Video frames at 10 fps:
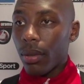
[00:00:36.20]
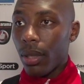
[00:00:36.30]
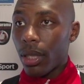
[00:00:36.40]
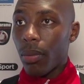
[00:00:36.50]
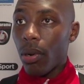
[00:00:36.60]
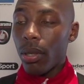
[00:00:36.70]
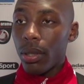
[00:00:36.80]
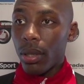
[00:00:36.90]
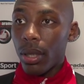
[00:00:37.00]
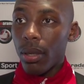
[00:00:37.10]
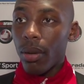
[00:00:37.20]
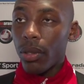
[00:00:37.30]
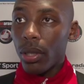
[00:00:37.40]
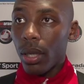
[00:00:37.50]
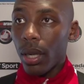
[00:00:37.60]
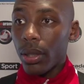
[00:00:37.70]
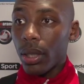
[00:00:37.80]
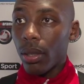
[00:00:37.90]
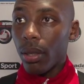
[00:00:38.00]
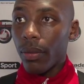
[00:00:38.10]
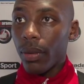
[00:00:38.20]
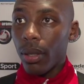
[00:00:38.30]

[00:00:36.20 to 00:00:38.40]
Disappointed to obviously get sent off.